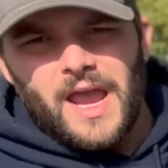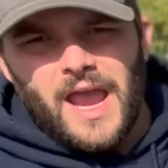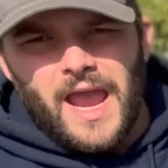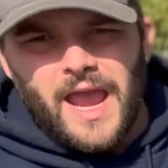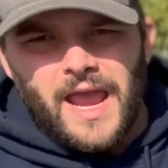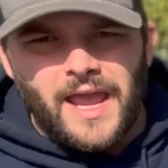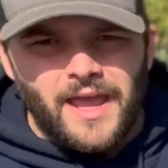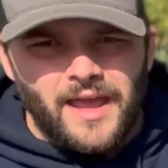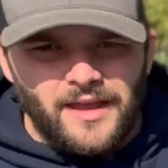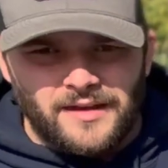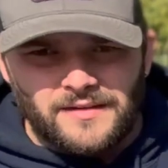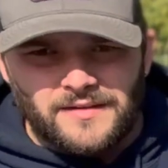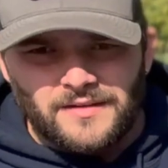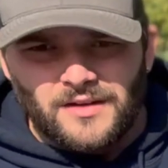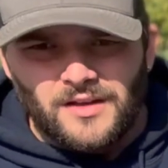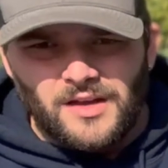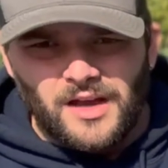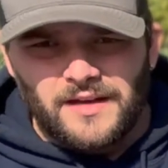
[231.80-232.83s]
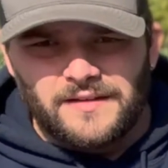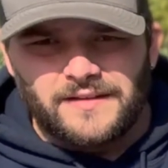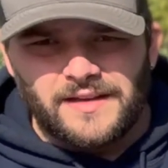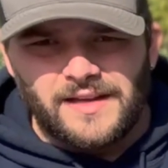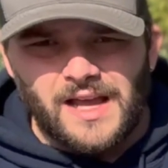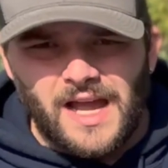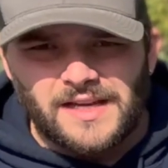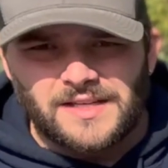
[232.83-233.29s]
and a
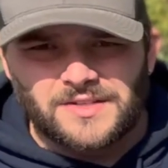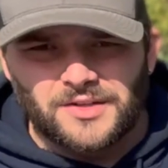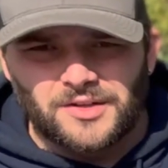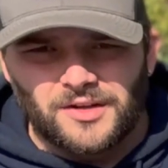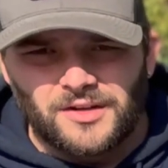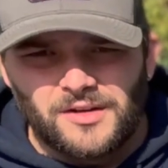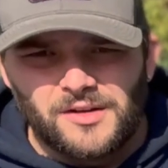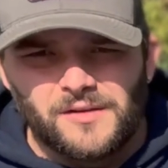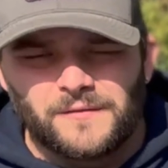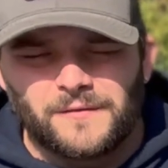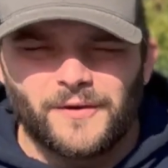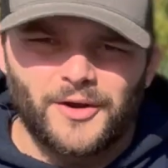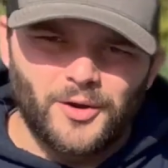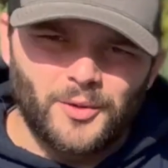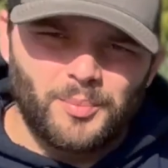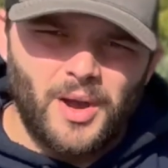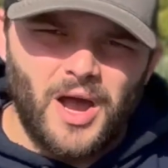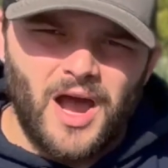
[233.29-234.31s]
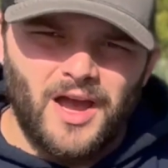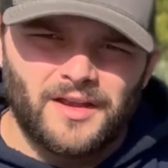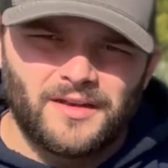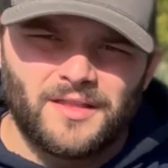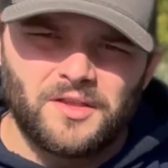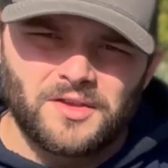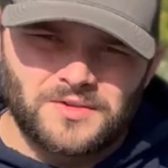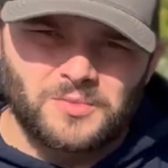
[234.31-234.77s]
de-icer for your
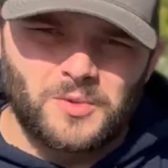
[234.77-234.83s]
pond this